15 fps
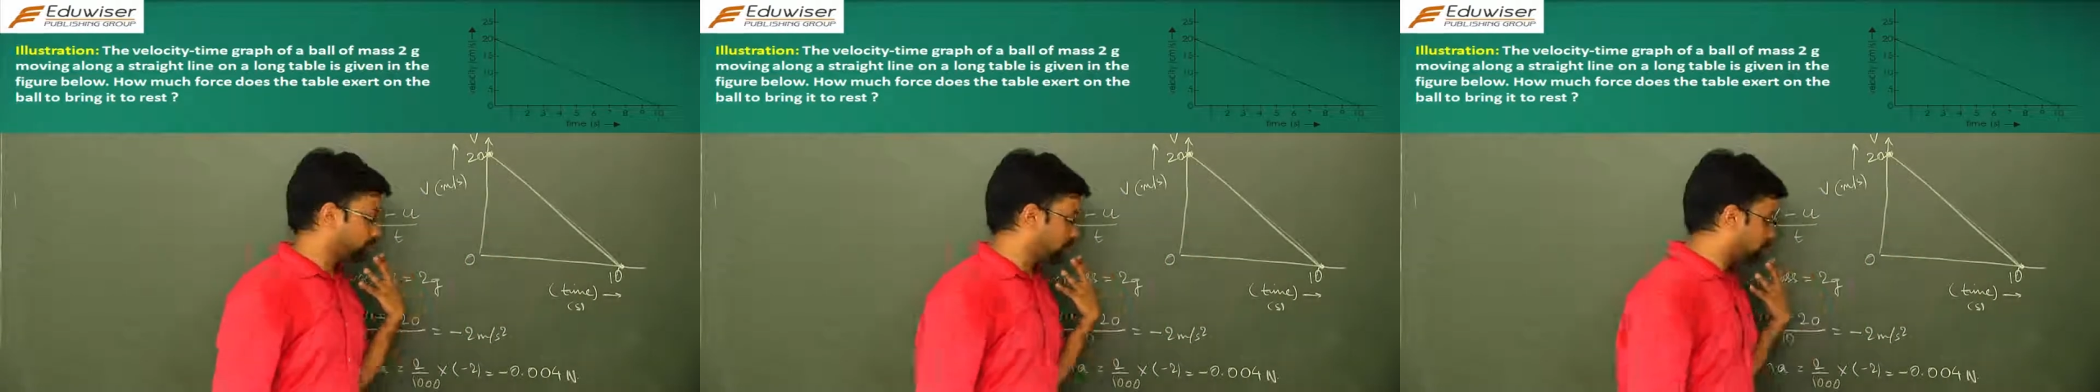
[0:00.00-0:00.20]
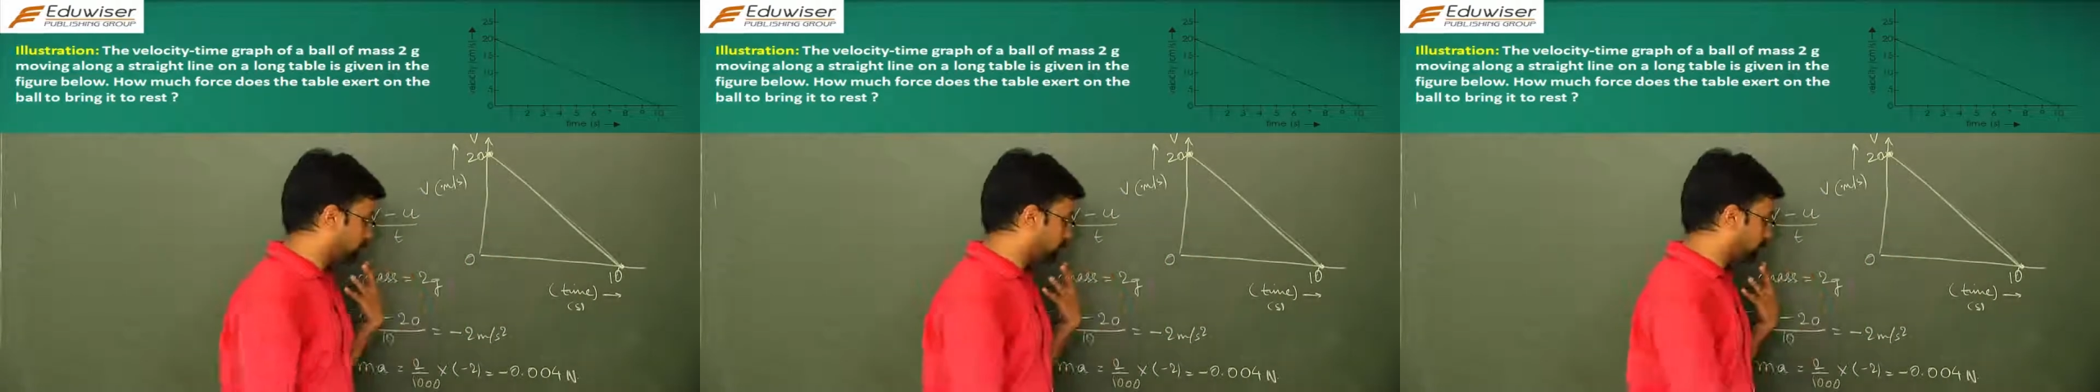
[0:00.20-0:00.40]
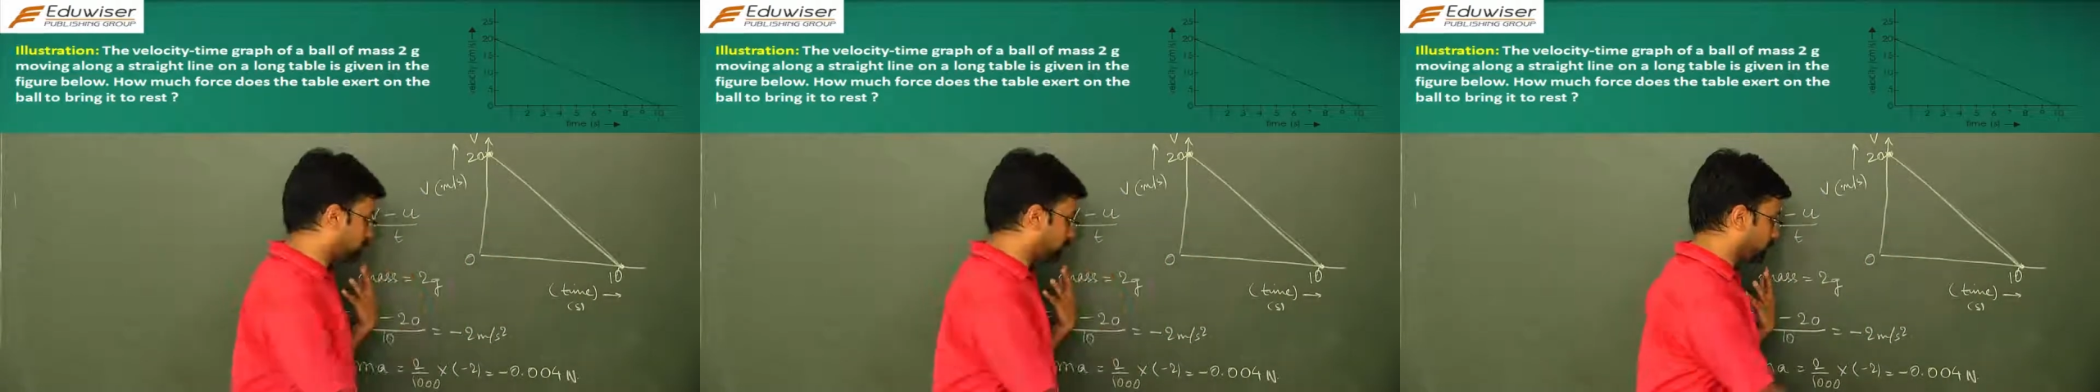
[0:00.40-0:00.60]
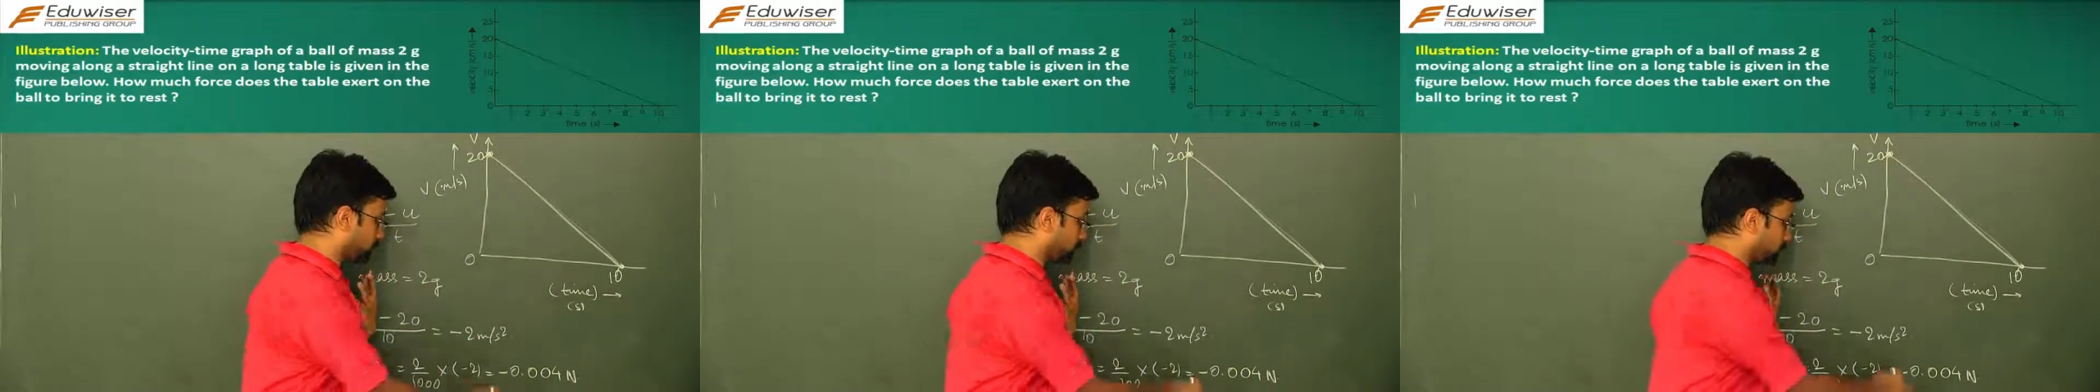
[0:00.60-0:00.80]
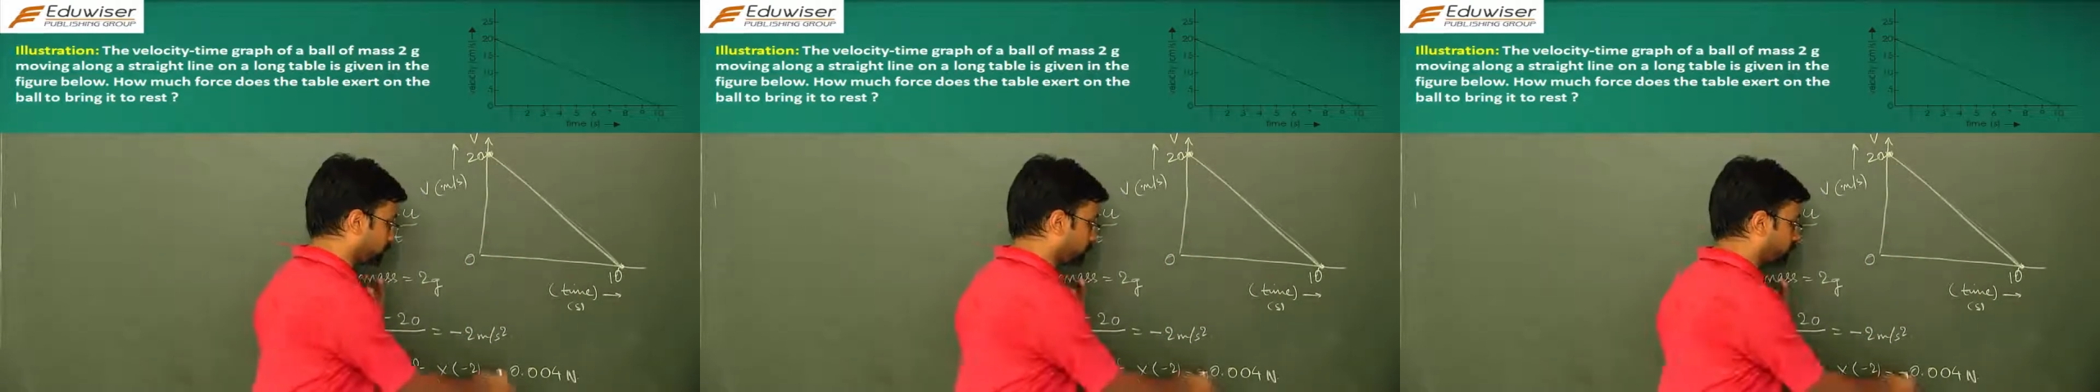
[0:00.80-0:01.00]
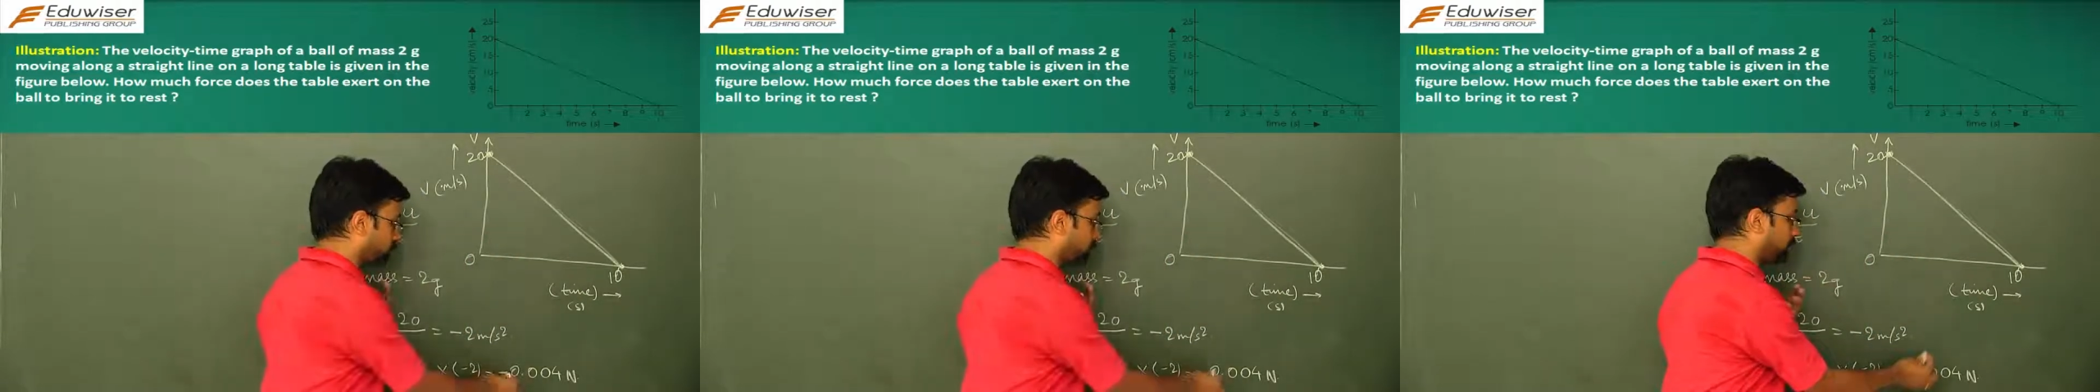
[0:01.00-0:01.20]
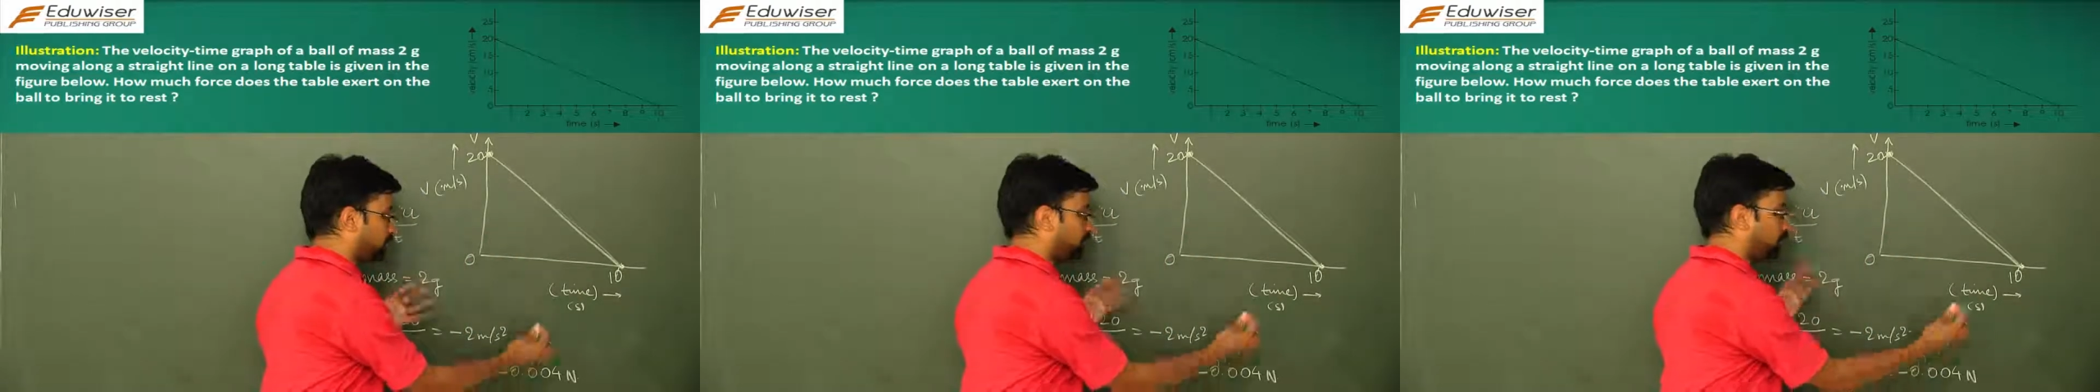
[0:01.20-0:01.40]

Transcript: the body. So it's going to be